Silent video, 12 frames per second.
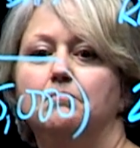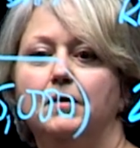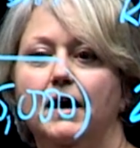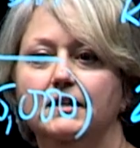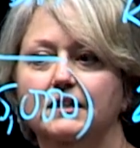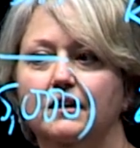
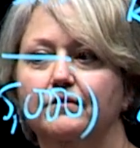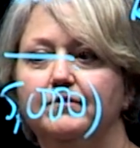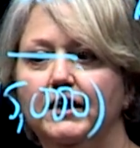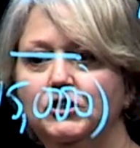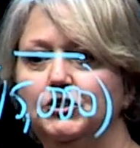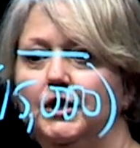but
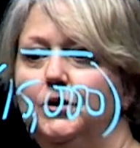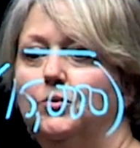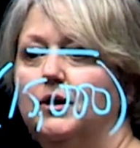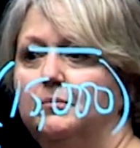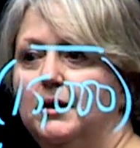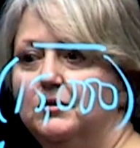eventually
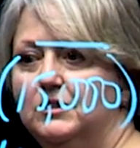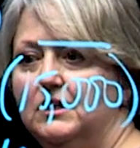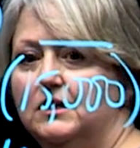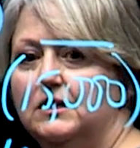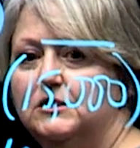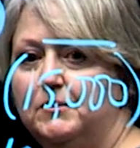we're going to be able
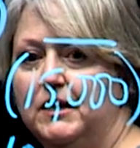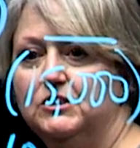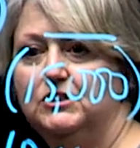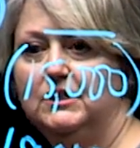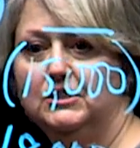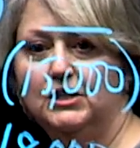to
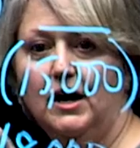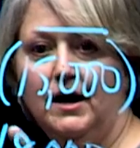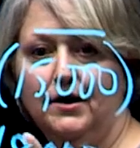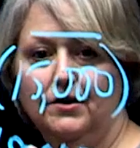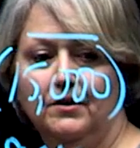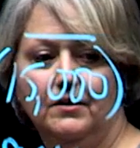expense the
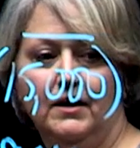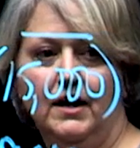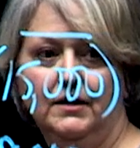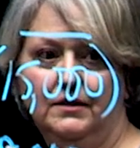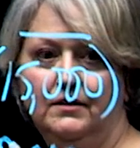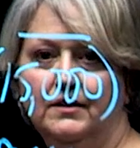entire
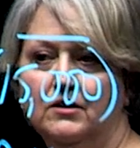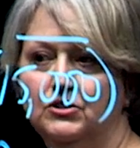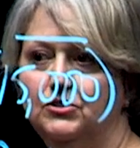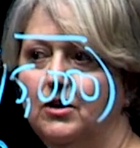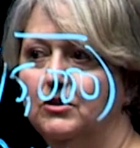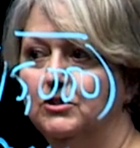
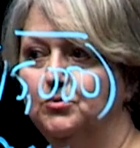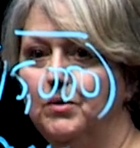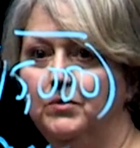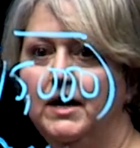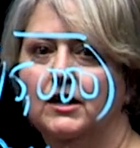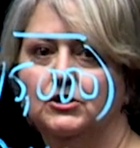$18,000
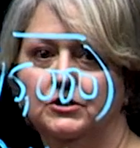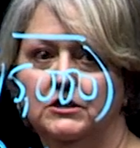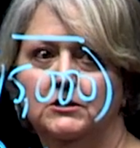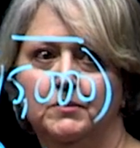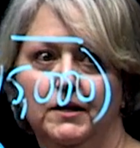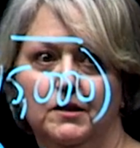when we actually
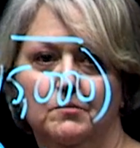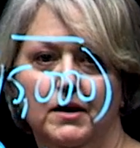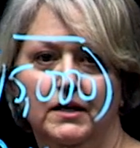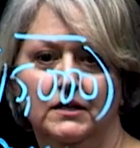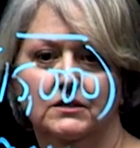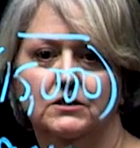spend the
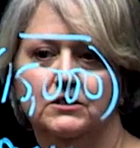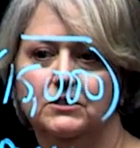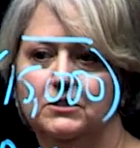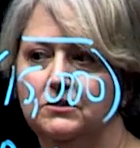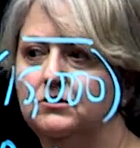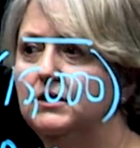money
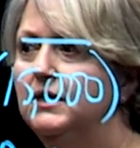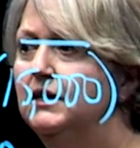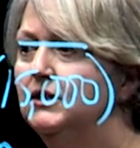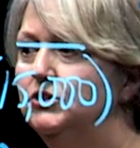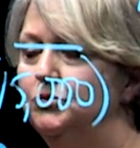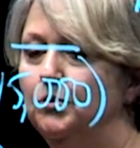to
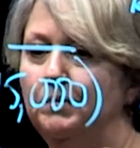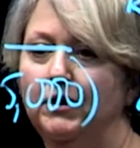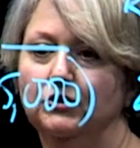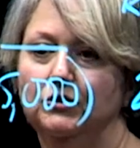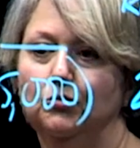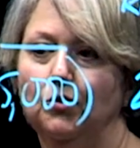to
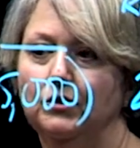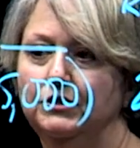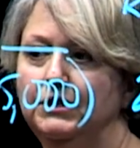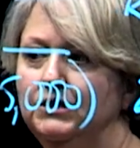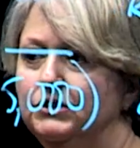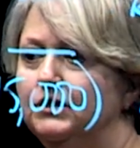repair some
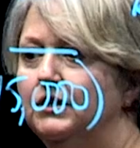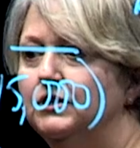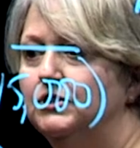warranties.